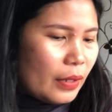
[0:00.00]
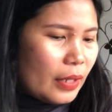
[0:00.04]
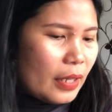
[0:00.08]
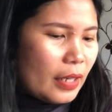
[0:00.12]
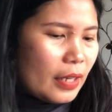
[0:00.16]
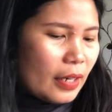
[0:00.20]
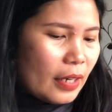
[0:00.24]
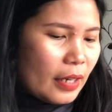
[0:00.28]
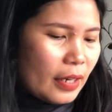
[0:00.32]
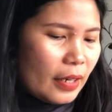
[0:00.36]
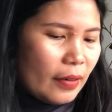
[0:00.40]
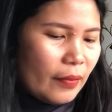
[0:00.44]

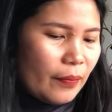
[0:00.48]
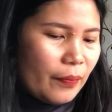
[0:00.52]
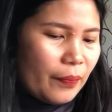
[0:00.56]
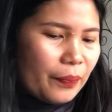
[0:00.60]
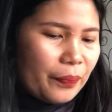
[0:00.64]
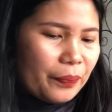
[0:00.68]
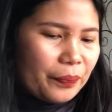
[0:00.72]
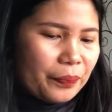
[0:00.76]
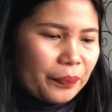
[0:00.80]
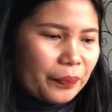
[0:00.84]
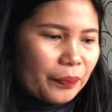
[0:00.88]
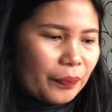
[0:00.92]
here,
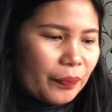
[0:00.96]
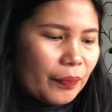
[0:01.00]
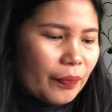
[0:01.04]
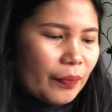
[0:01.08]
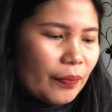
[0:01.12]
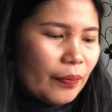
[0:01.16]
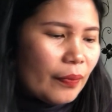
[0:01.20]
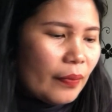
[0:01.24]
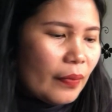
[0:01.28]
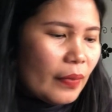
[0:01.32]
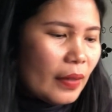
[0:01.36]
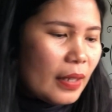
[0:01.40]

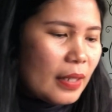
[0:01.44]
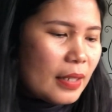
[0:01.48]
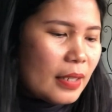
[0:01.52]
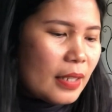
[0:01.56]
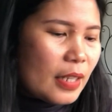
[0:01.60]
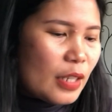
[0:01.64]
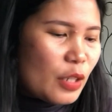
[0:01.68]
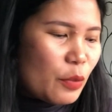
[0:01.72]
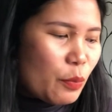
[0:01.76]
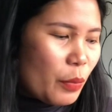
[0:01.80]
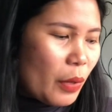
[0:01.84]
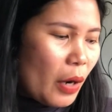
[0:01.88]

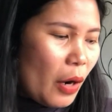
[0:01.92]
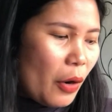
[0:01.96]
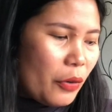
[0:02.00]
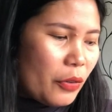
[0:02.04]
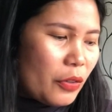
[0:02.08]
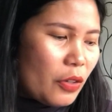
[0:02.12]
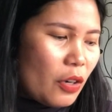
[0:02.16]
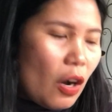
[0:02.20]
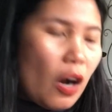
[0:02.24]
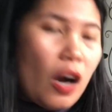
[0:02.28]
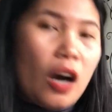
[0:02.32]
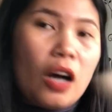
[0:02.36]
this brown
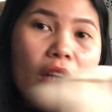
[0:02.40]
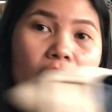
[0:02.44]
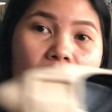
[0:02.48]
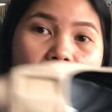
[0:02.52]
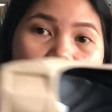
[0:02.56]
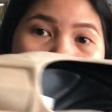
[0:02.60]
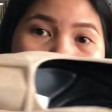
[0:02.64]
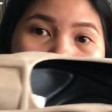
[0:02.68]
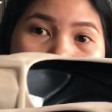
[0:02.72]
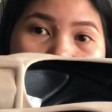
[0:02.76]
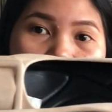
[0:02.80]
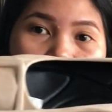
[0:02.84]

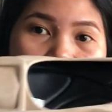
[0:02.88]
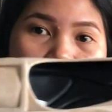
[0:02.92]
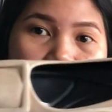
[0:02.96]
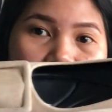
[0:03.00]
color,